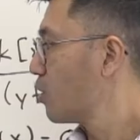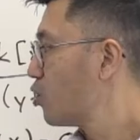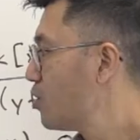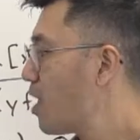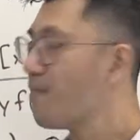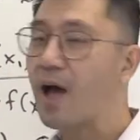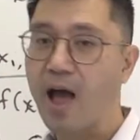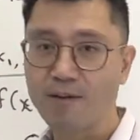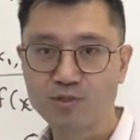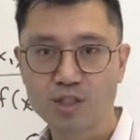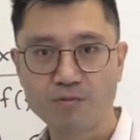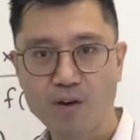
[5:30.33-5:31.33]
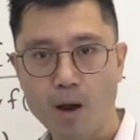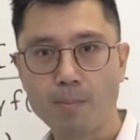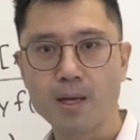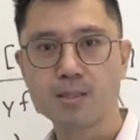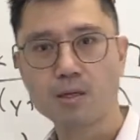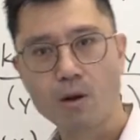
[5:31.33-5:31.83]
you never have to divide
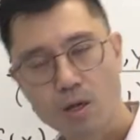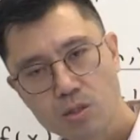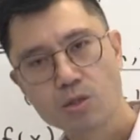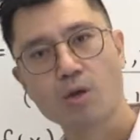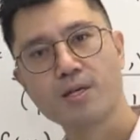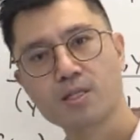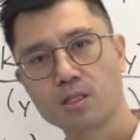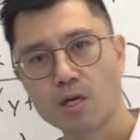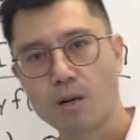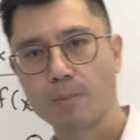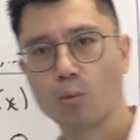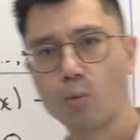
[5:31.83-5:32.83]
by 0, so this is going to be